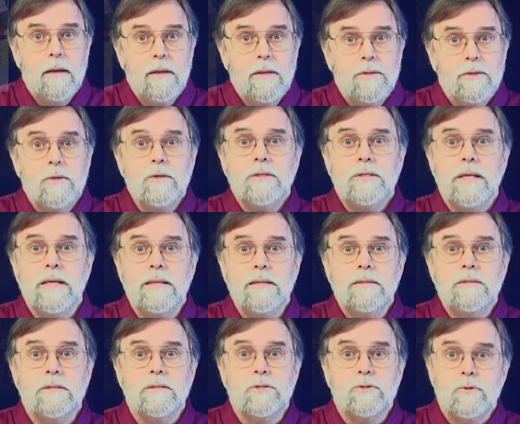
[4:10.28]

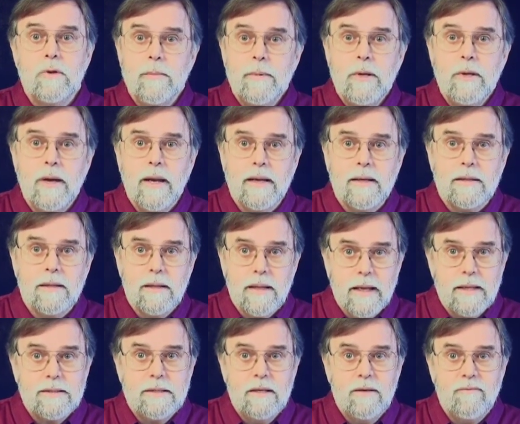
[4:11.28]
13th, distribute and
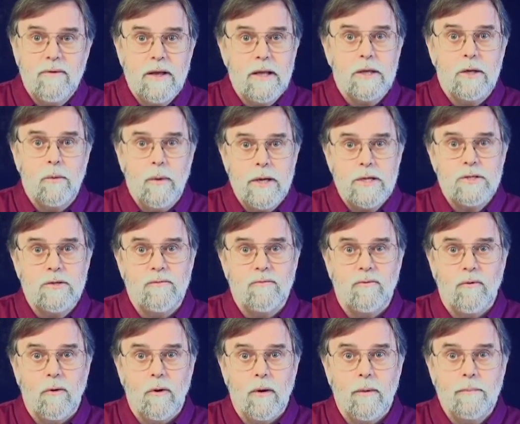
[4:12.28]
collect an evaluation
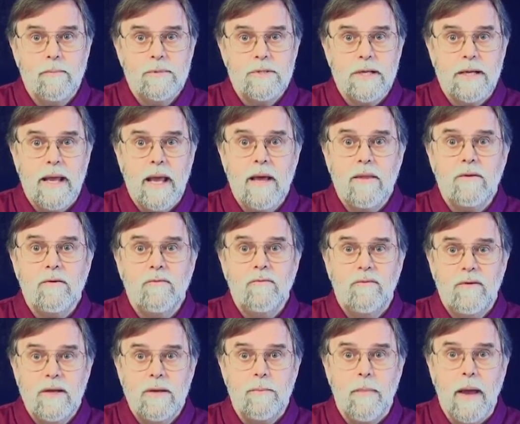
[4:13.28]
form to gather
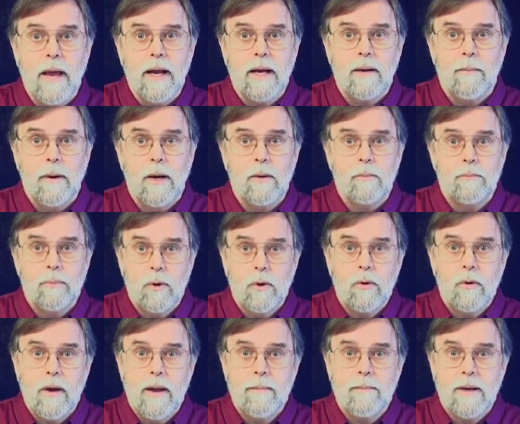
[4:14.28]
feedback about
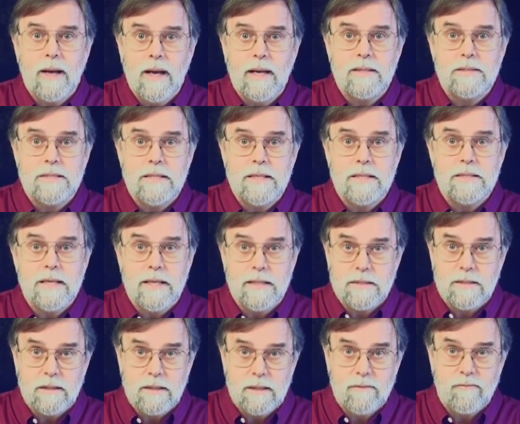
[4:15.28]
program content
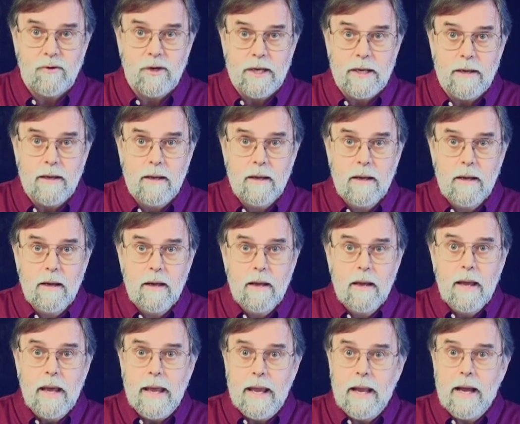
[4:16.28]
and delivery.
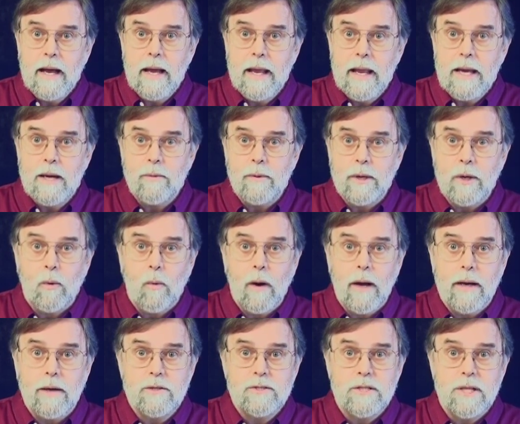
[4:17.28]
AIA
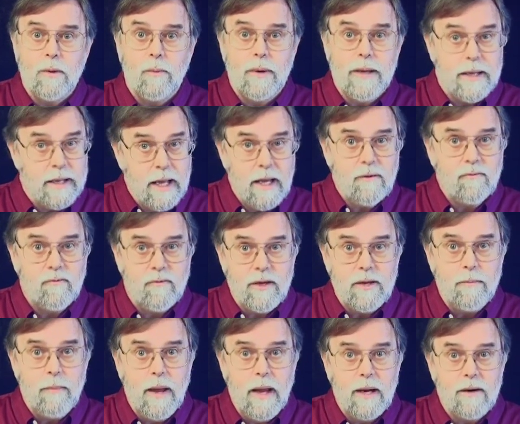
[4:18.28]
requires that we get
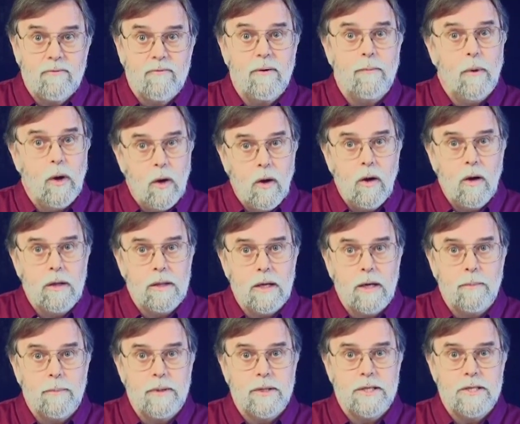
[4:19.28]
feedback from all
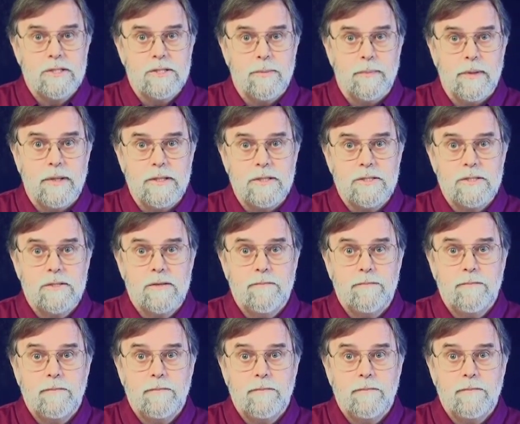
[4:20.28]
our participants.